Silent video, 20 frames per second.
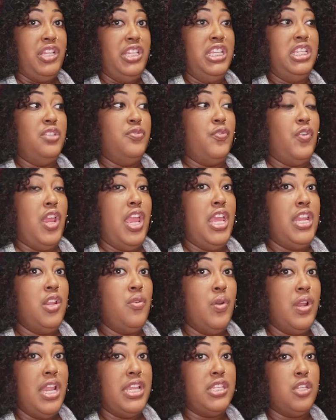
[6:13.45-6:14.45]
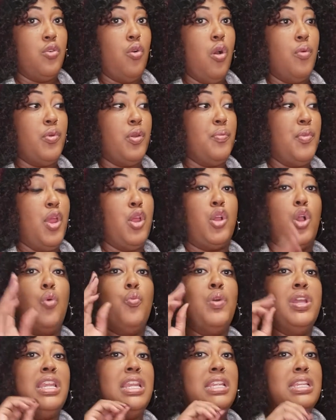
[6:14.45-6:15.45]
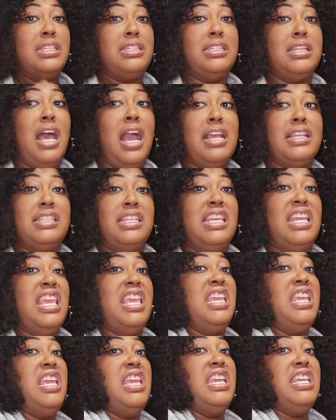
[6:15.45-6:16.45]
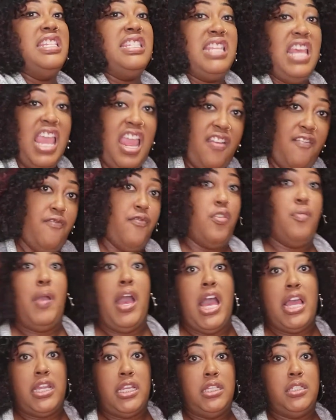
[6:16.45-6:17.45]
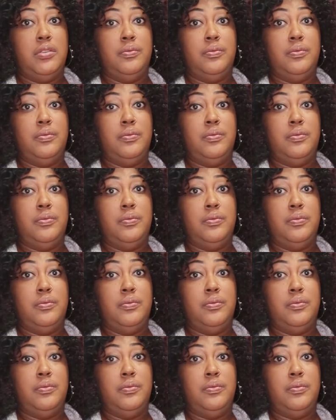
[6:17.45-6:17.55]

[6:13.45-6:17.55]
This is for anyone that's in corporate America. When it is toxic, it hits everybody.